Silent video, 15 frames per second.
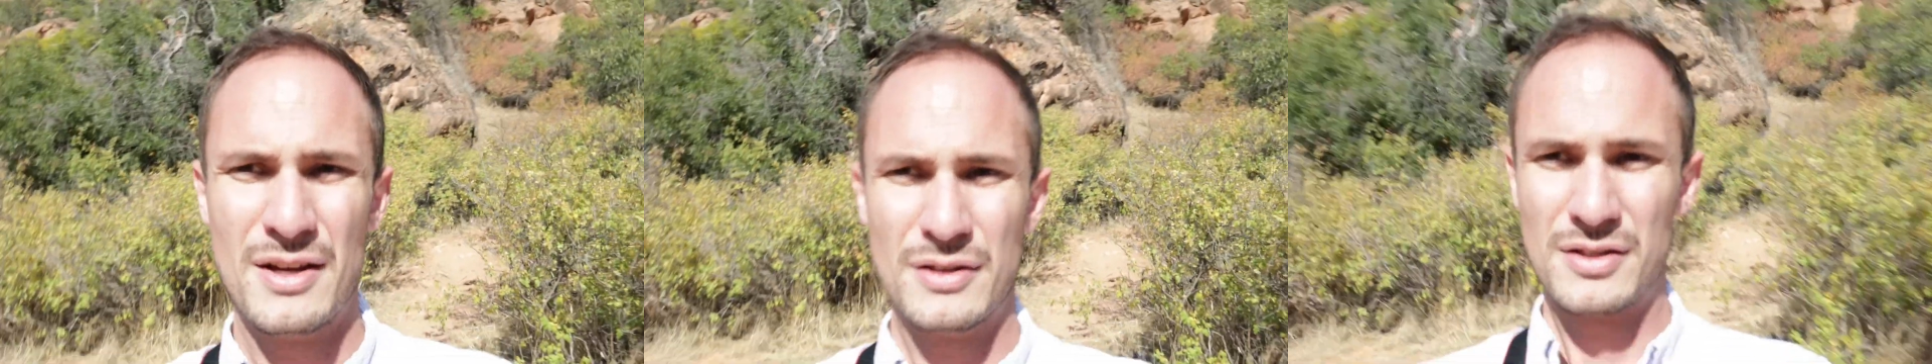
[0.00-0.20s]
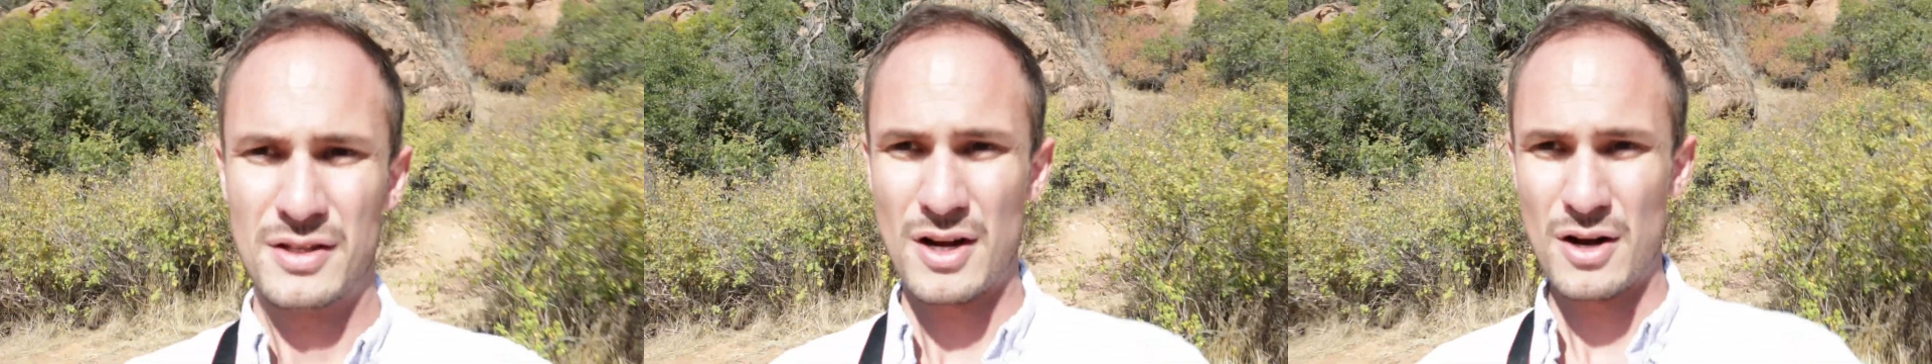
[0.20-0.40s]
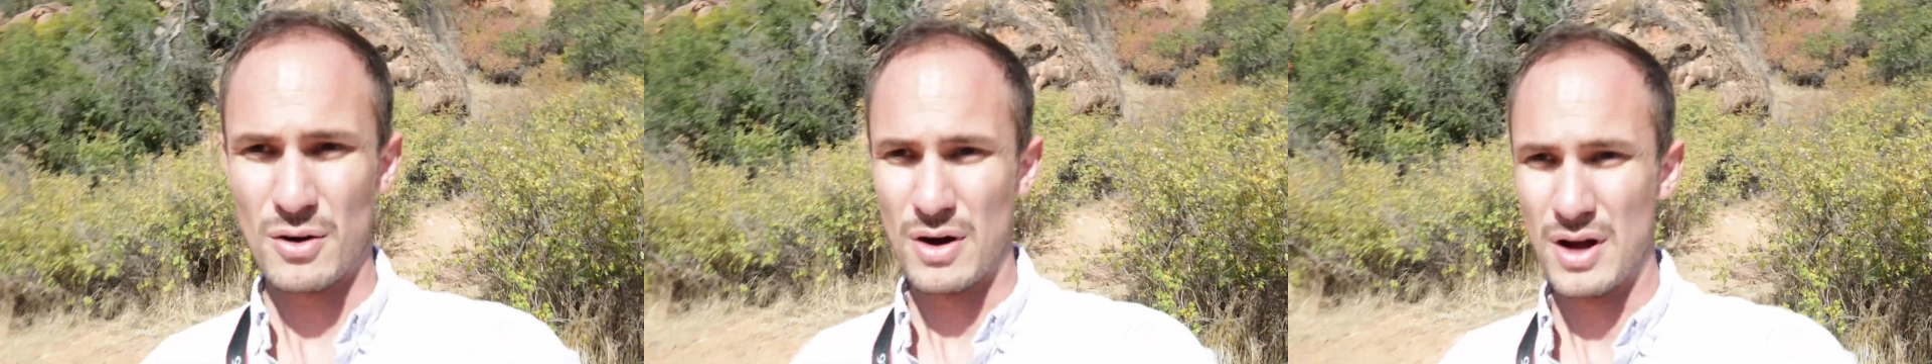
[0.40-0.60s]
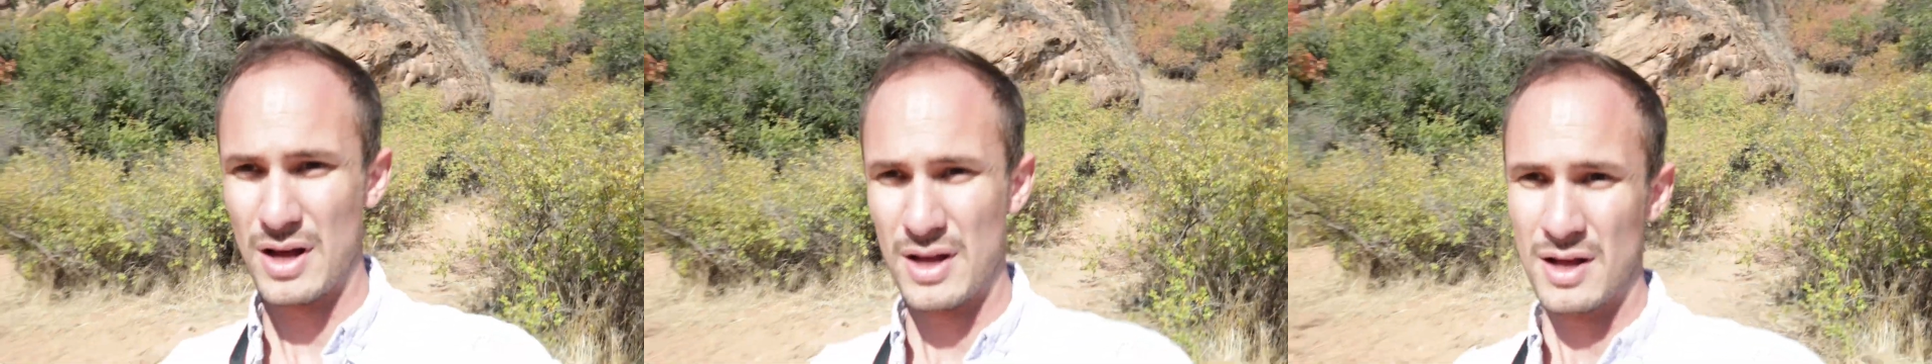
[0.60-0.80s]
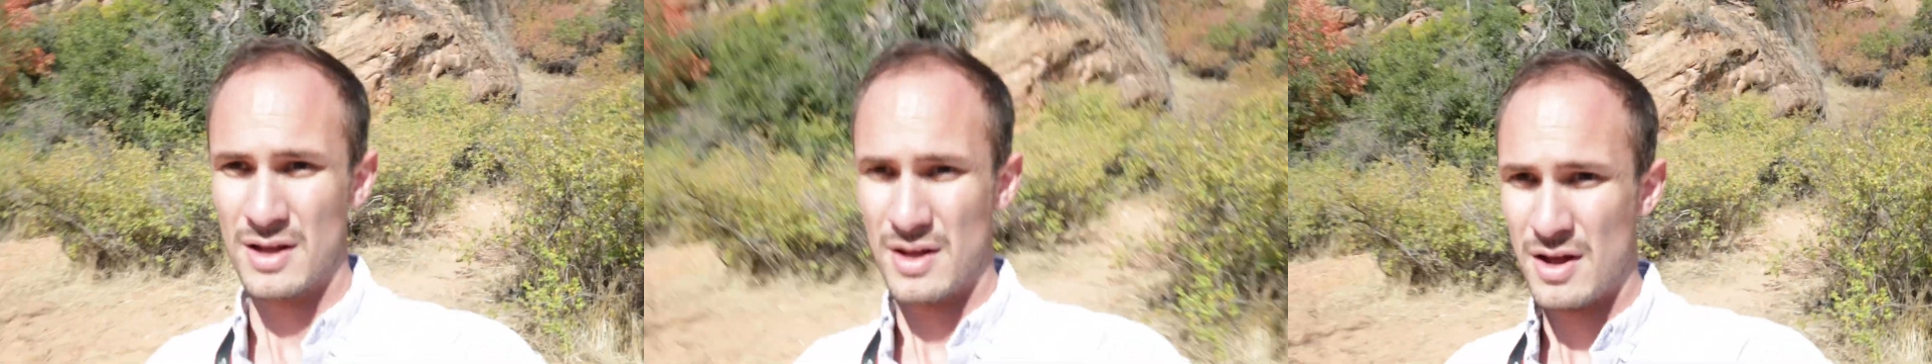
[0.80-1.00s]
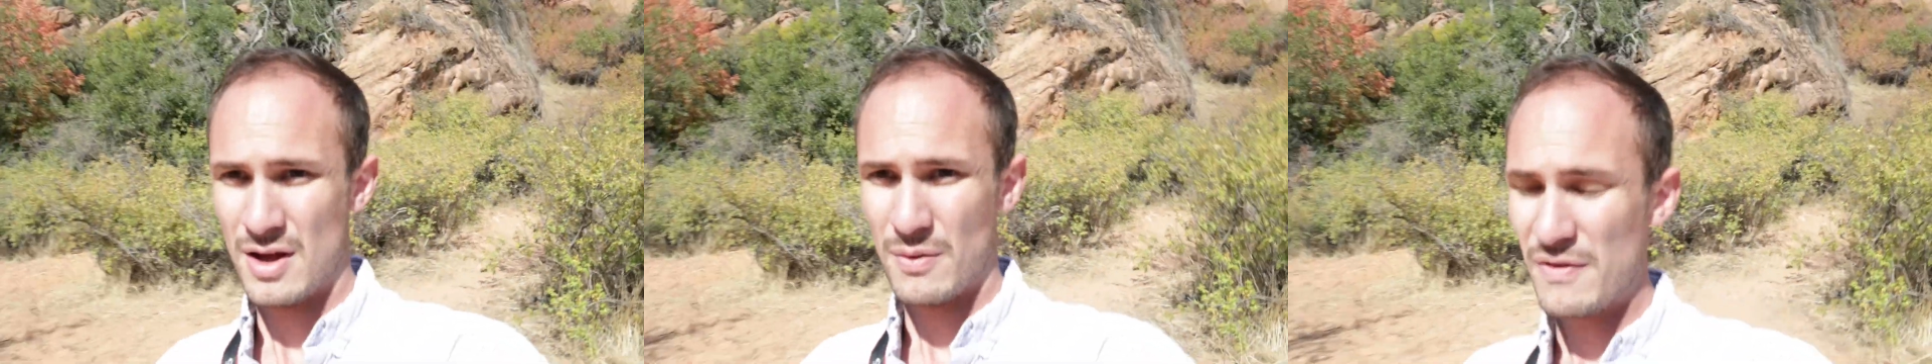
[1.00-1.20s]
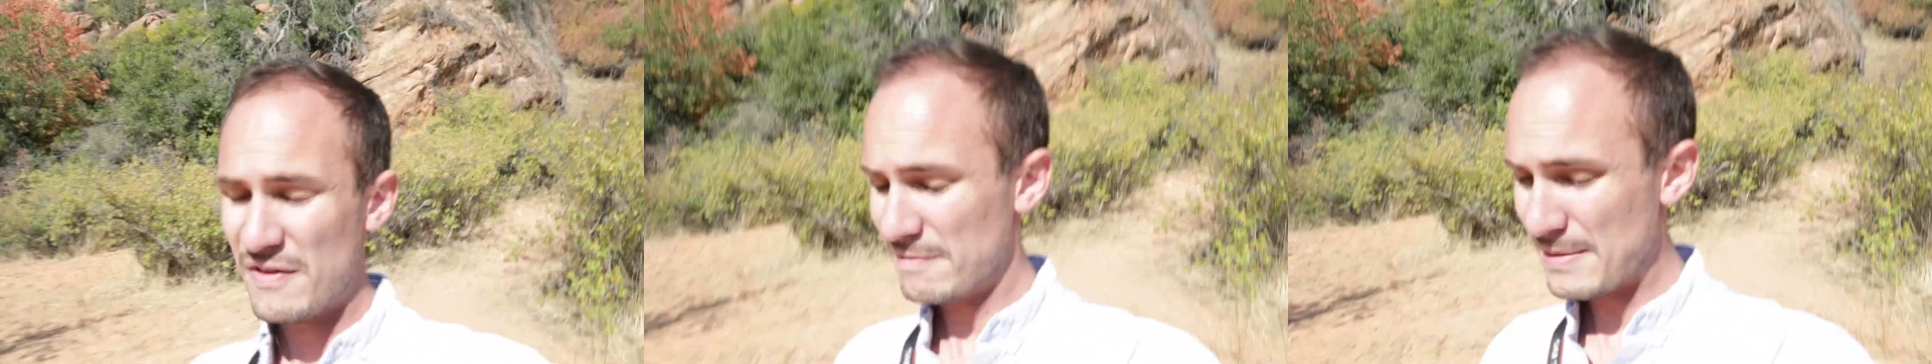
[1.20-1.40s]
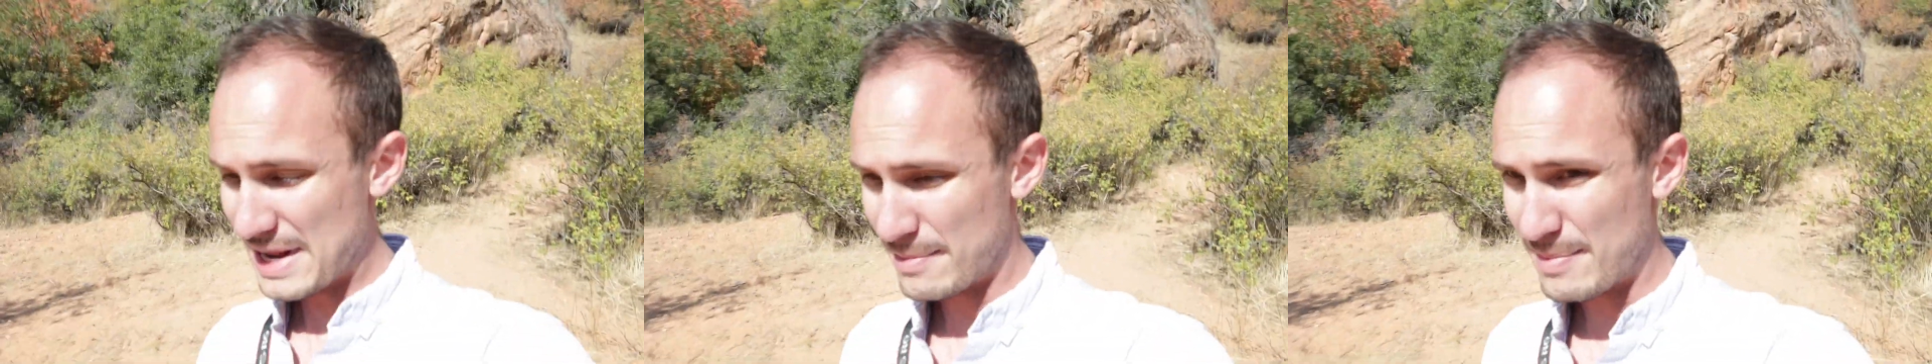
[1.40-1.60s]
so
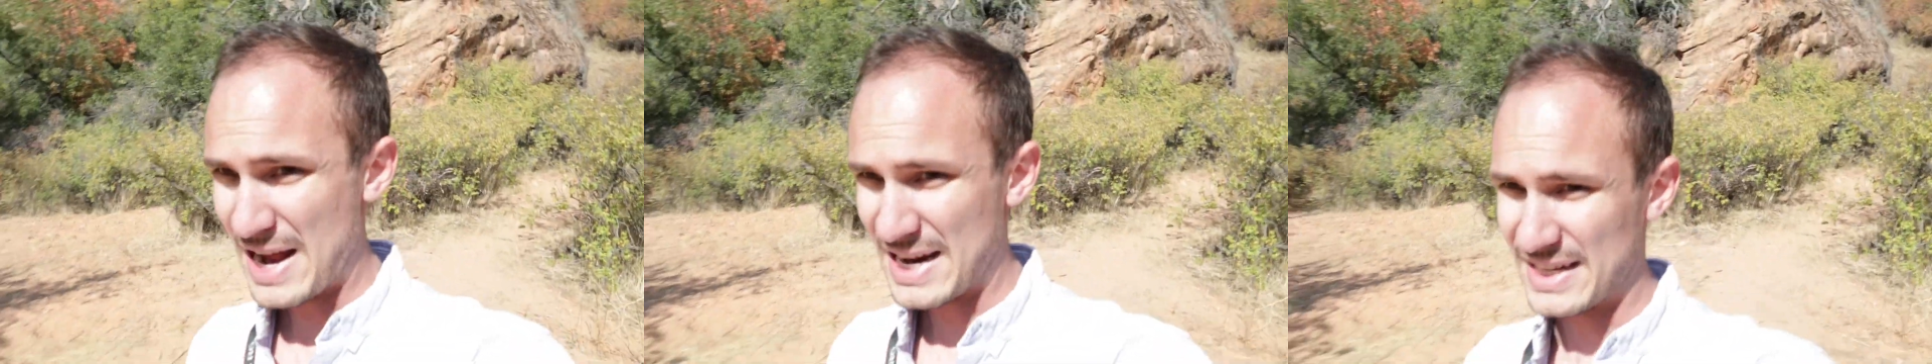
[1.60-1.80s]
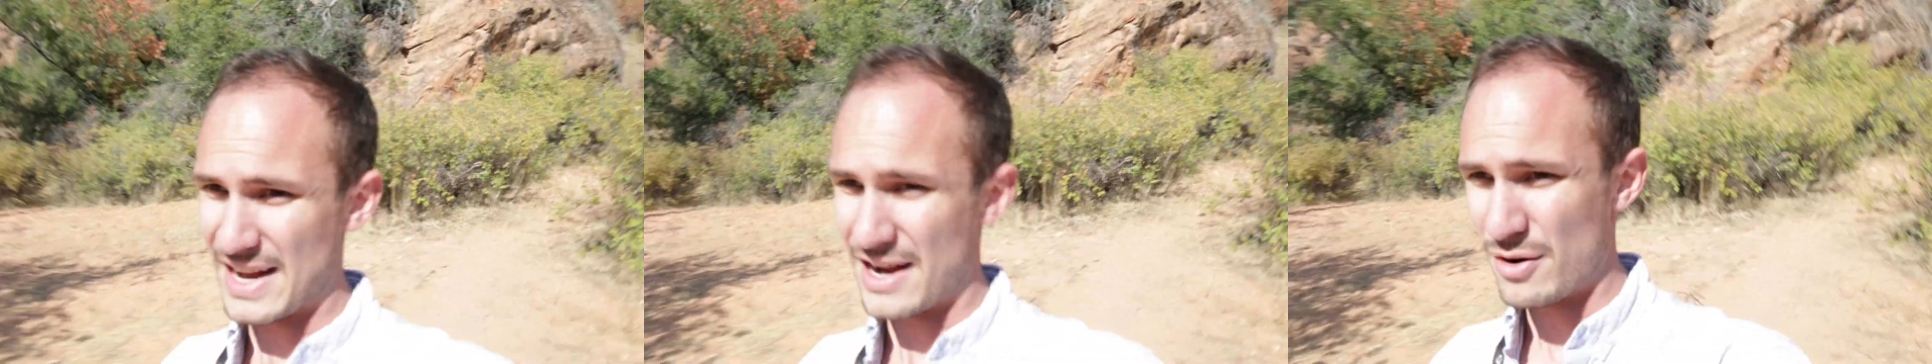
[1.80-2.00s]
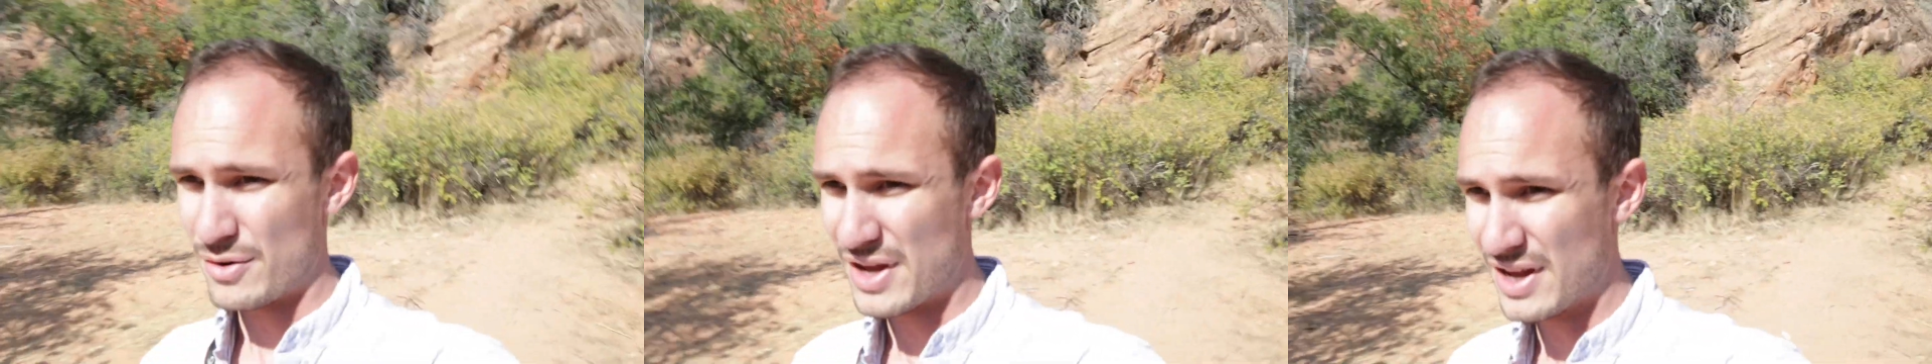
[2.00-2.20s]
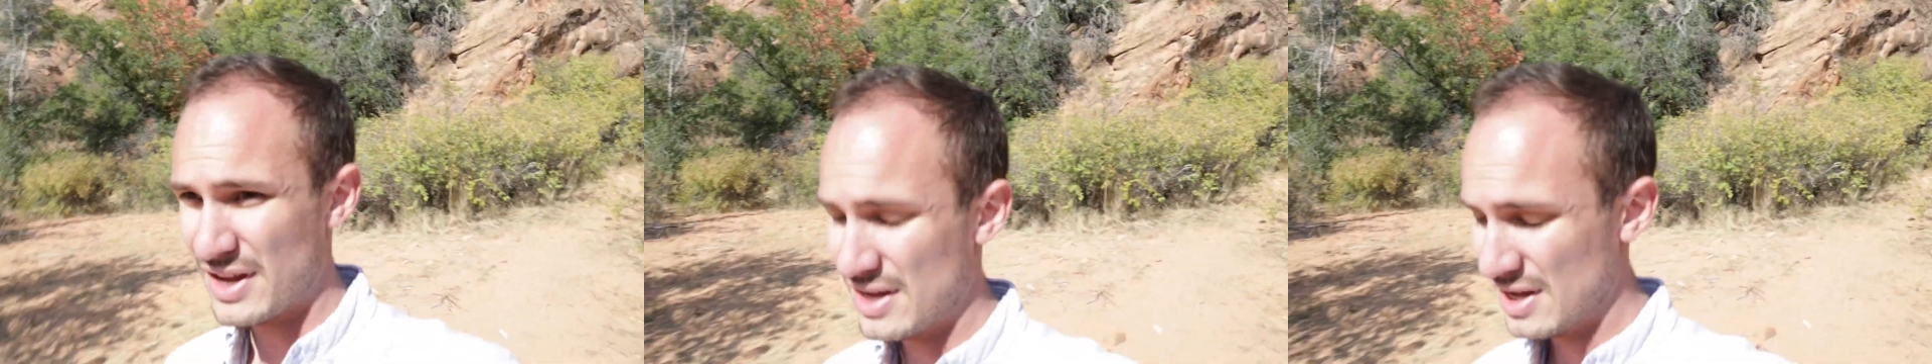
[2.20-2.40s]
we've made it back down